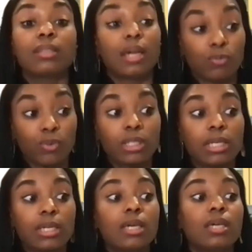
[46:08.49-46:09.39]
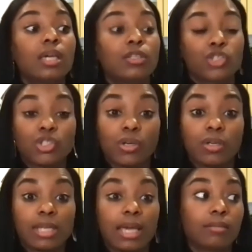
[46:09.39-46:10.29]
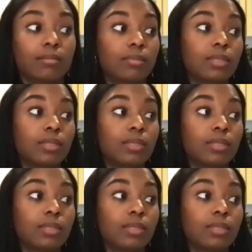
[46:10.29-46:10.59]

that really ensures that